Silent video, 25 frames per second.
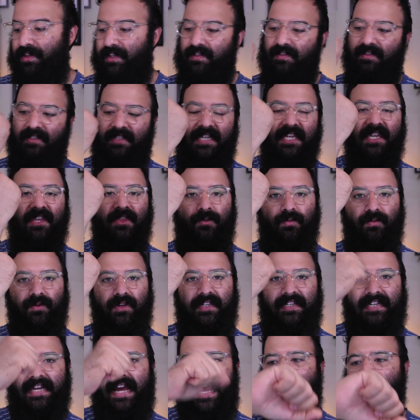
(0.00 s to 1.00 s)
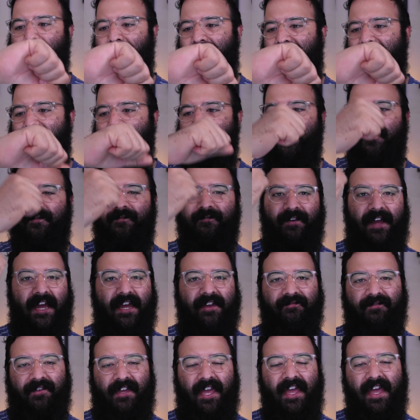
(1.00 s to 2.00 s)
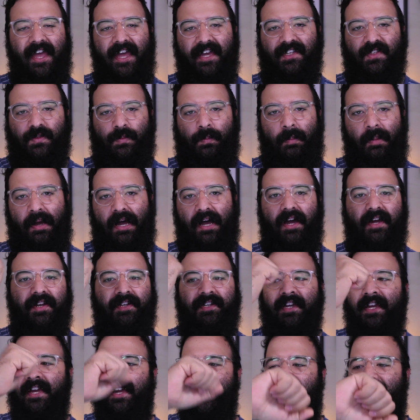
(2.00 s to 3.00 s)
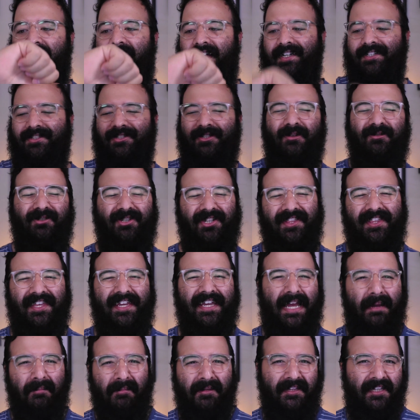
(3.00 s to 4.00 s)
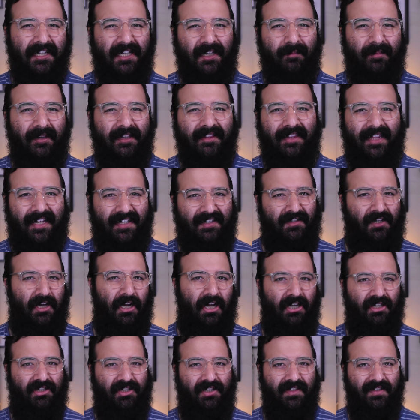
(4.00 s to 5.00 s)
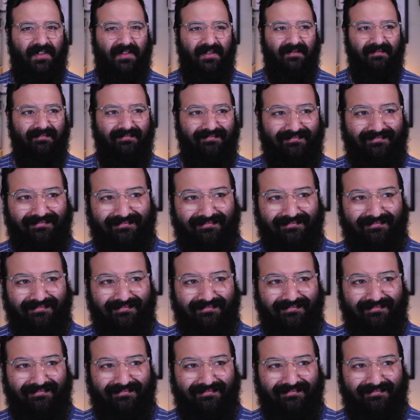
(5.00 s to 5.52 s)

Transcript: this T3 Timinator 5KX mod, don't you think I'm a little bit less cautious?